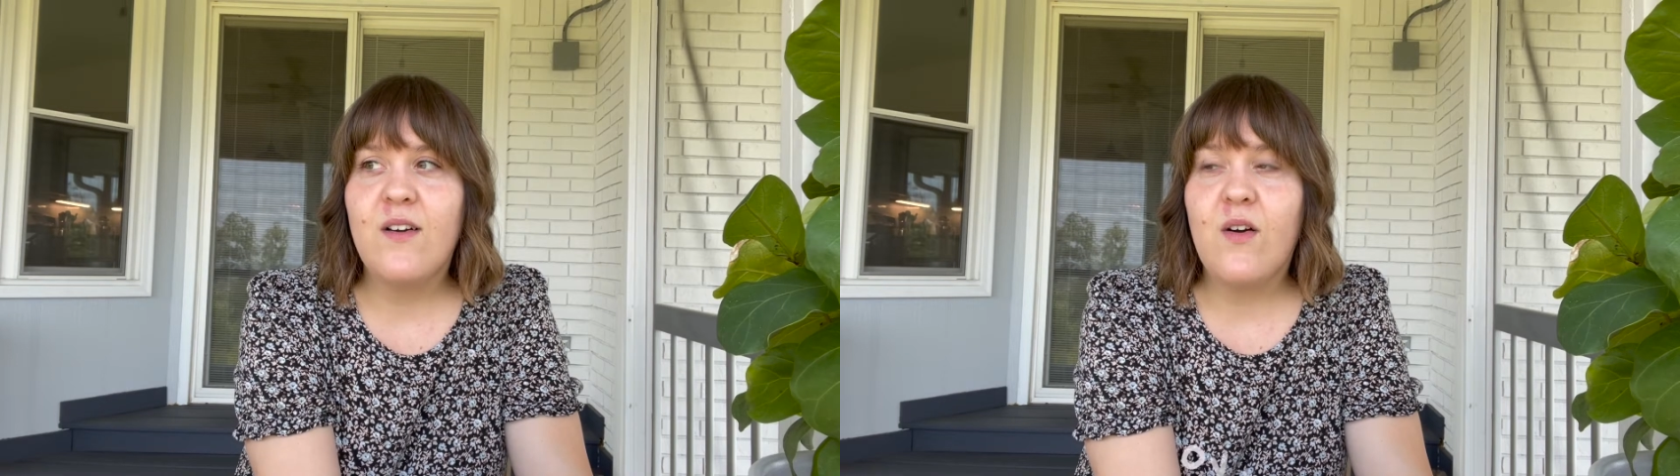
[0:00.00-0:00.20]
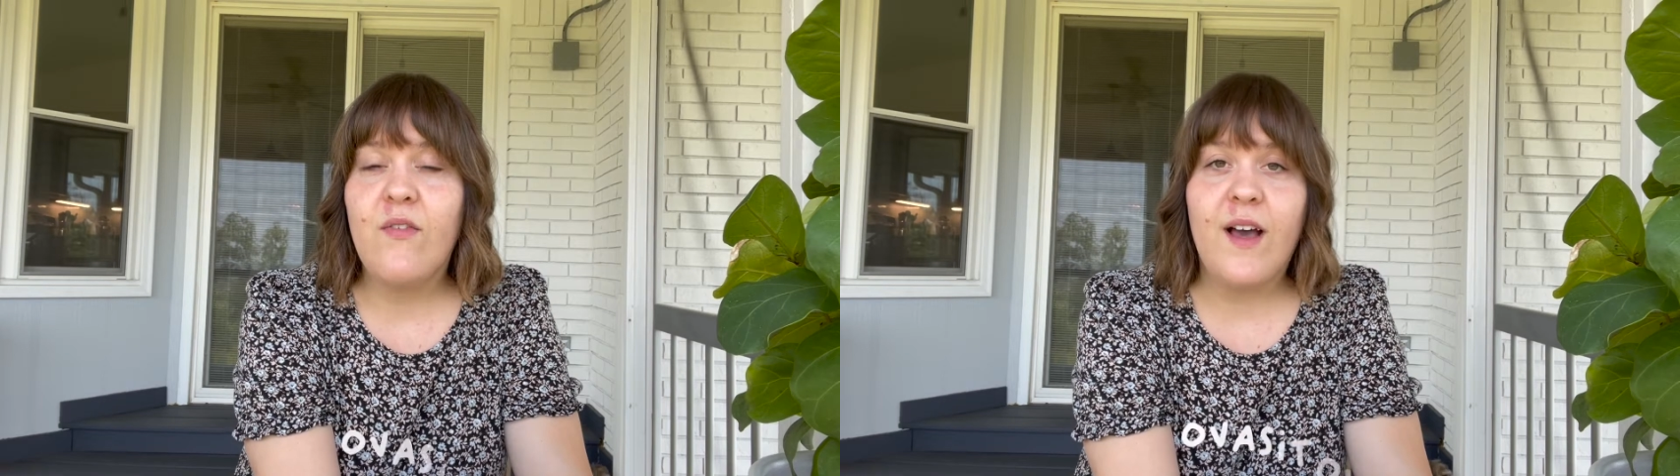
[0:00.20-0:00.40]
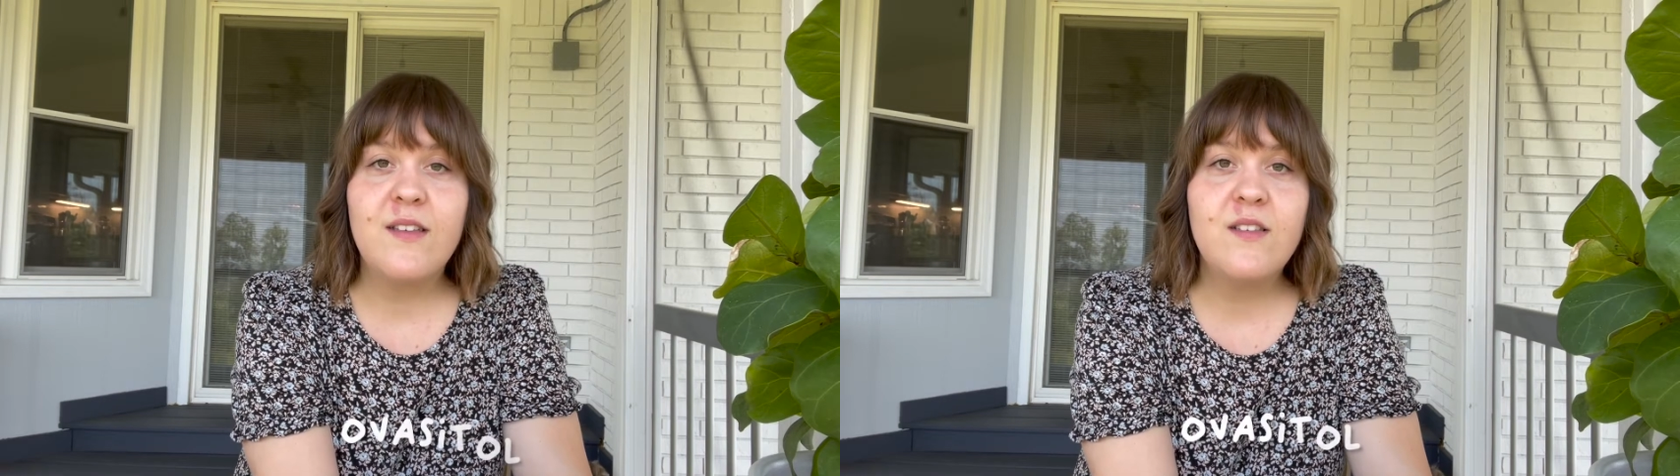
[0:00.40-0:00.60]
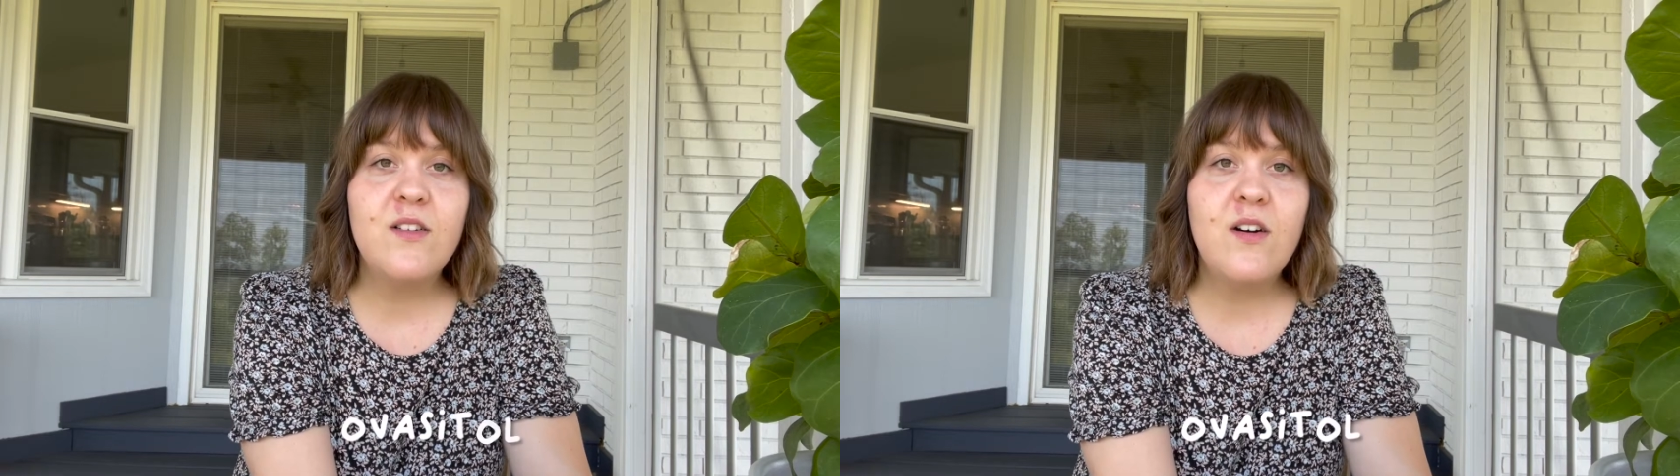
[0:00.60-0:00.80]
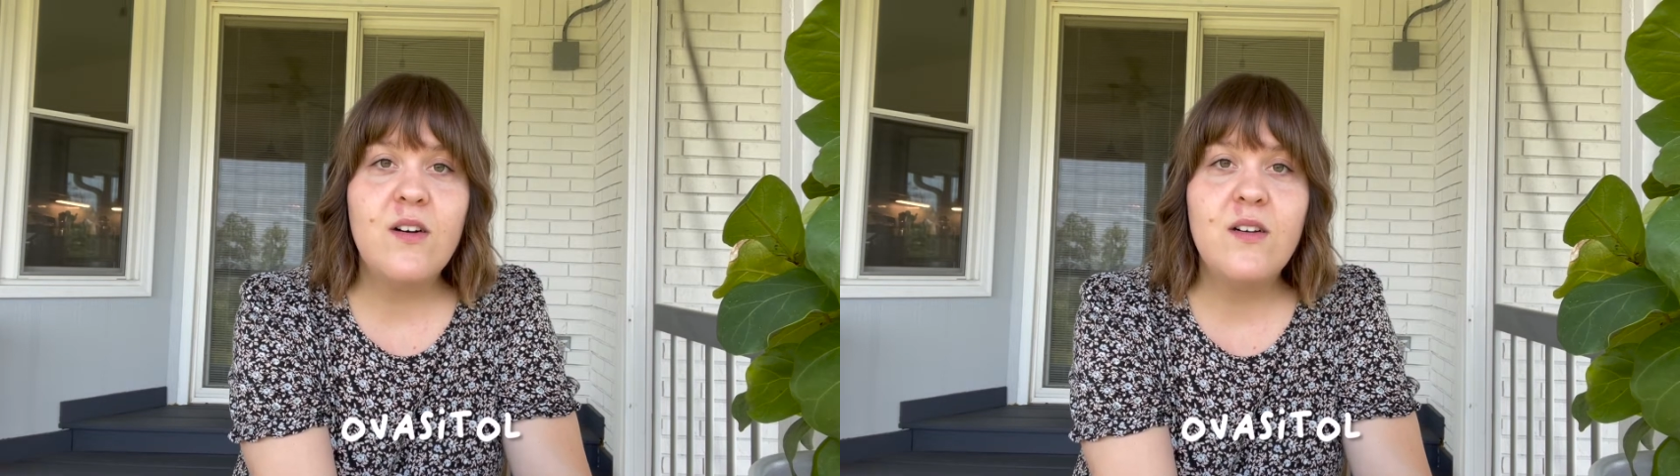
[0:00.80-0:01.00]

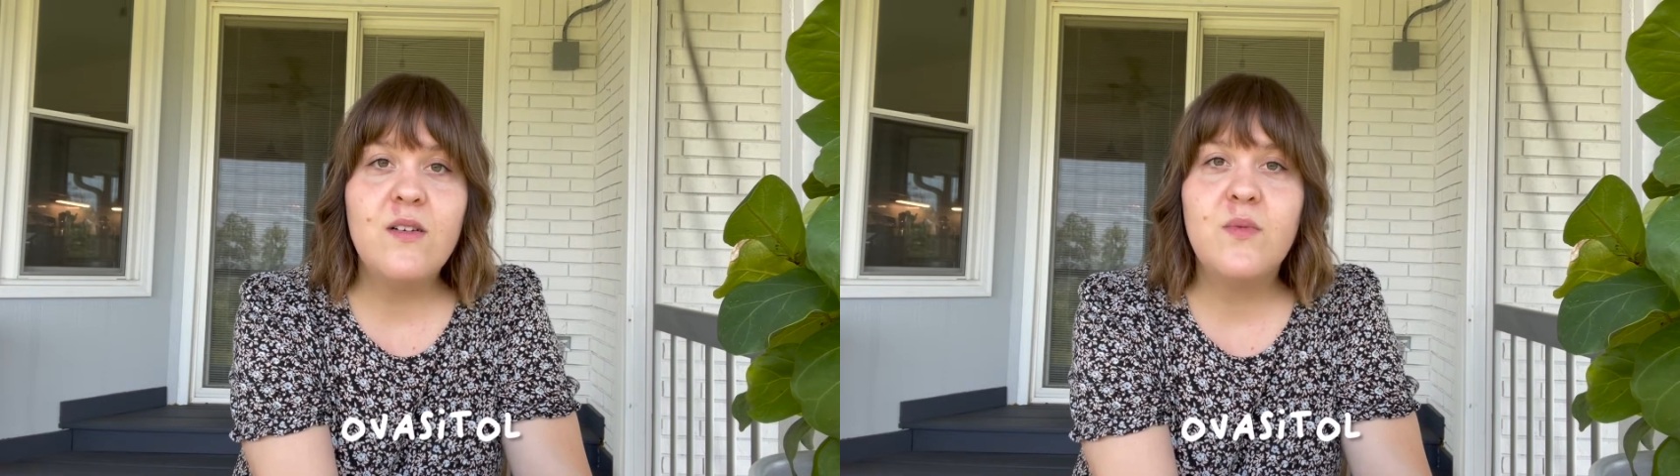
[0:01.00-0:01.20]
ovacetol,